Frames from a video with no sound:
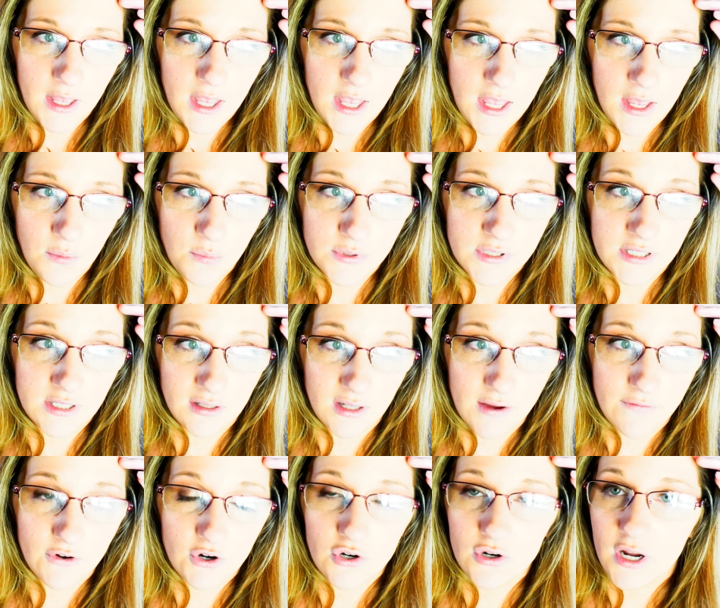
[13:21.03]
It was
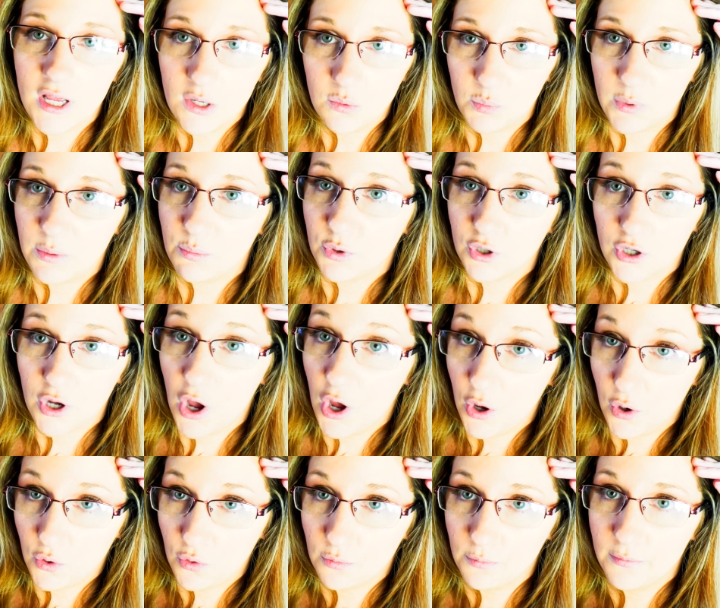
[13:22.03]
delivered and we weren't
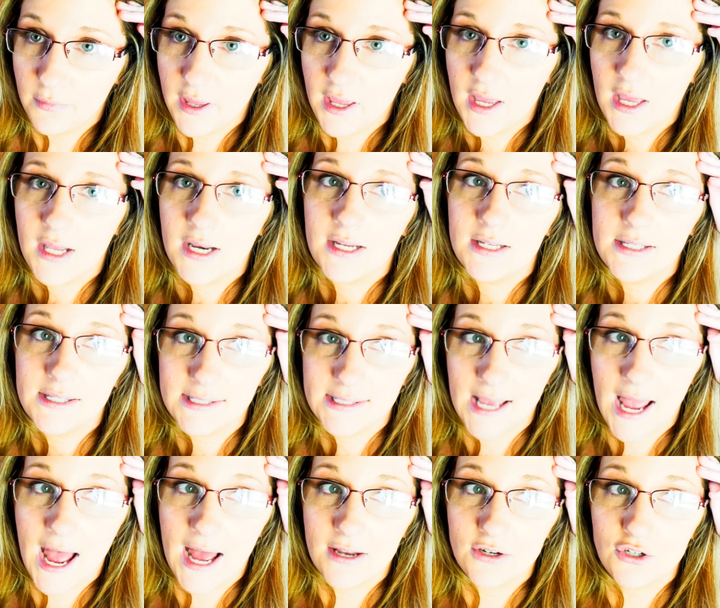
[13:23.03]
home, and it
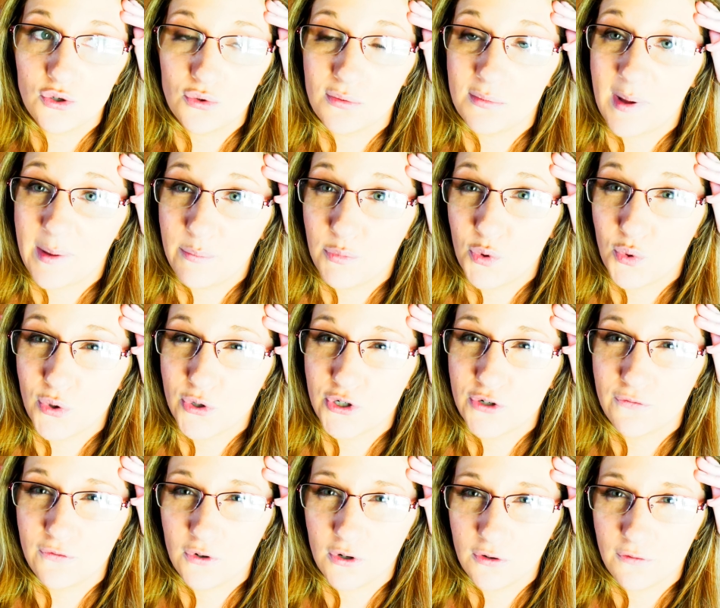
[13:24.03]
sat on my porch
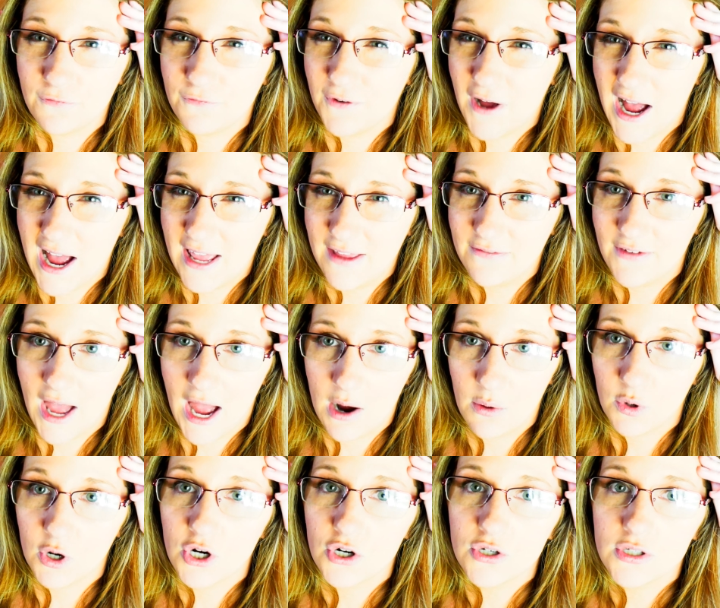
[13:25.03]
for 5
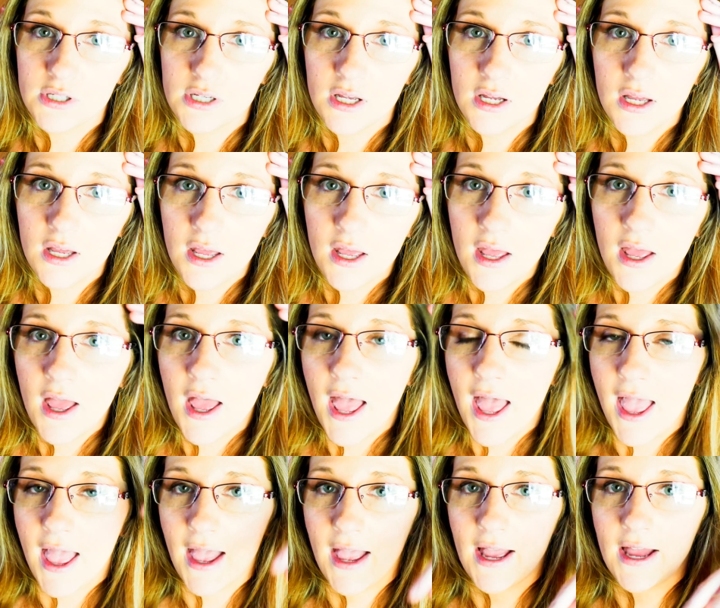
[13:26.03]
hours.
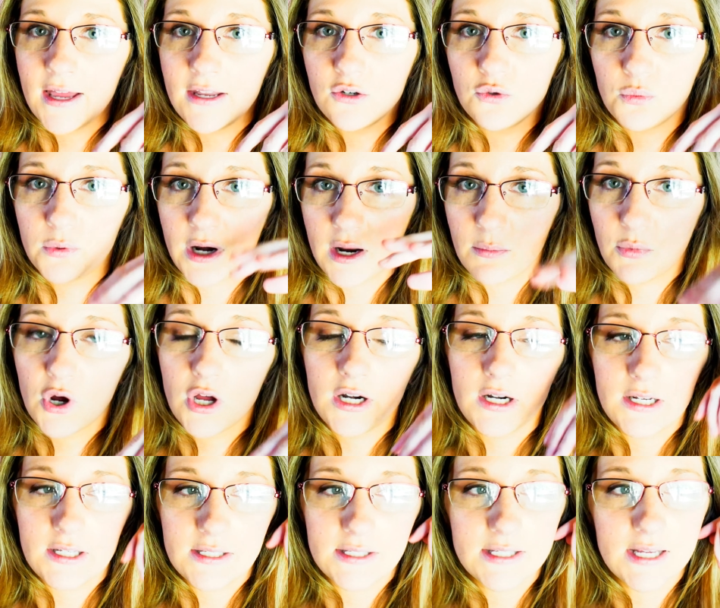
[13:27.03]
And when I brought
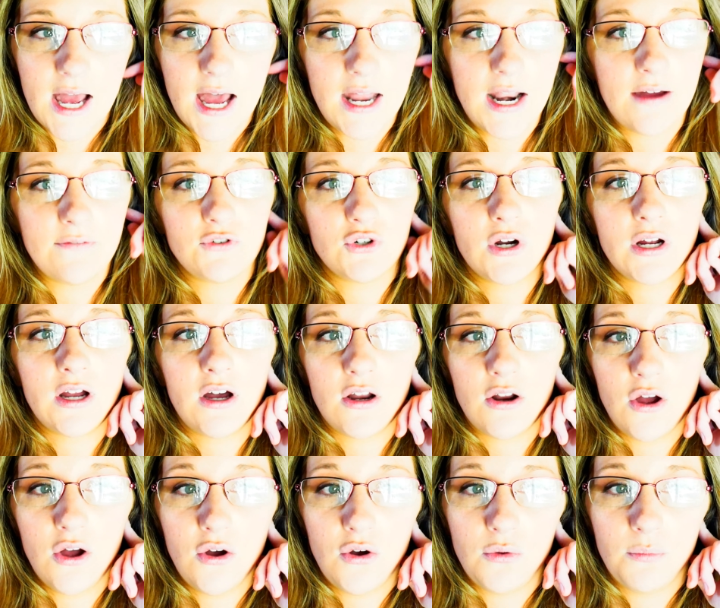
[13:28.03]
it inside after I got
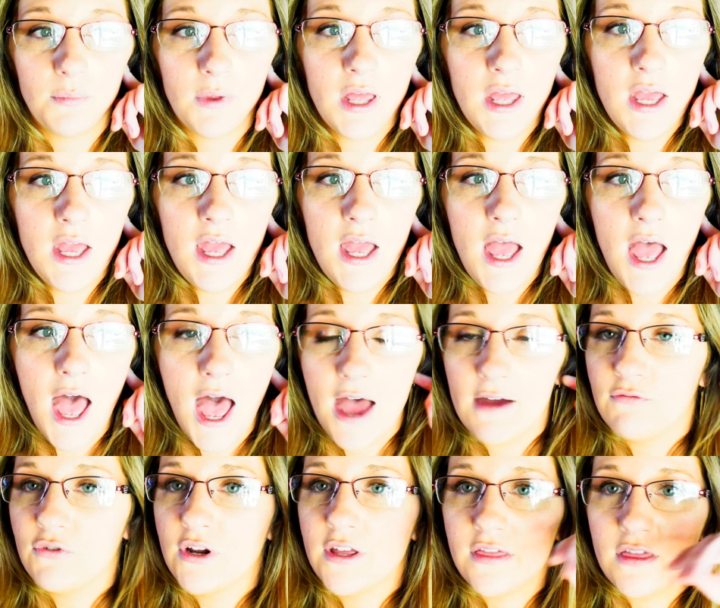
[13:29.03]
home,
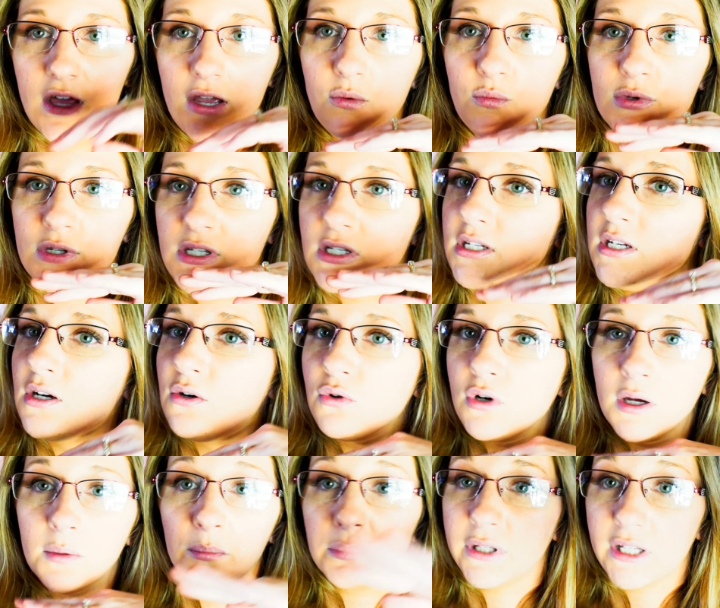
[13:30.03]
everything was still
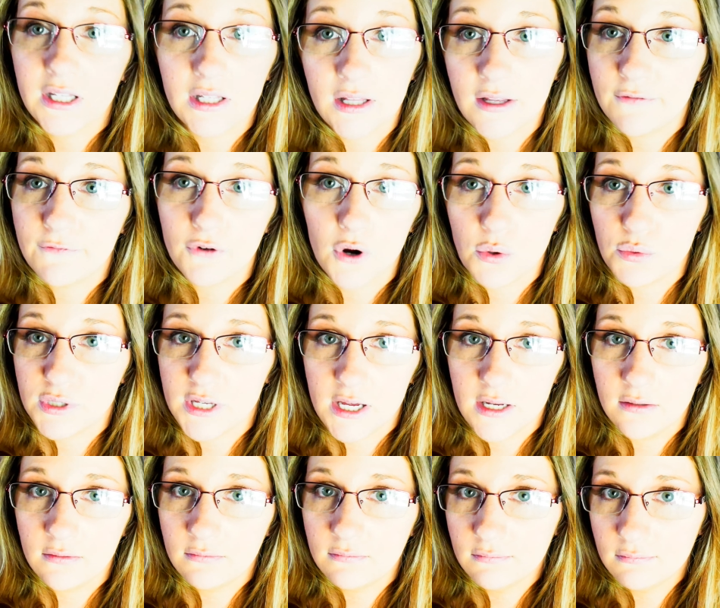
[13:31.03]
completely
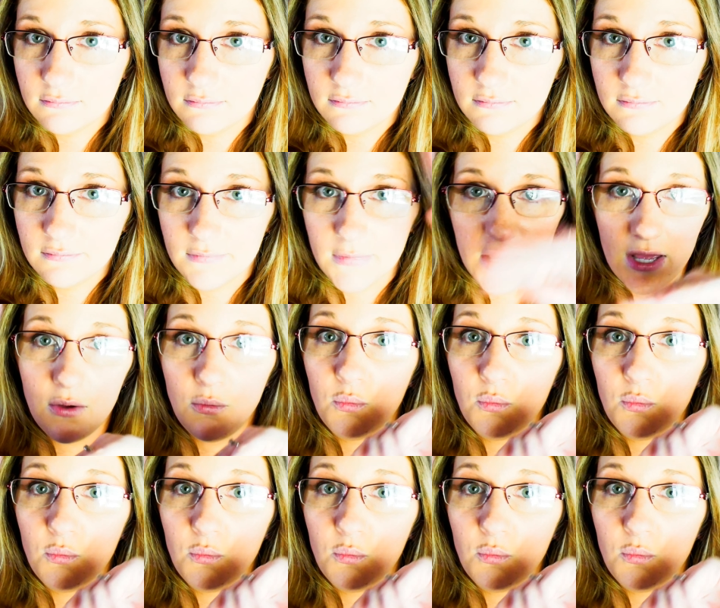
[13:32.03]
frozen.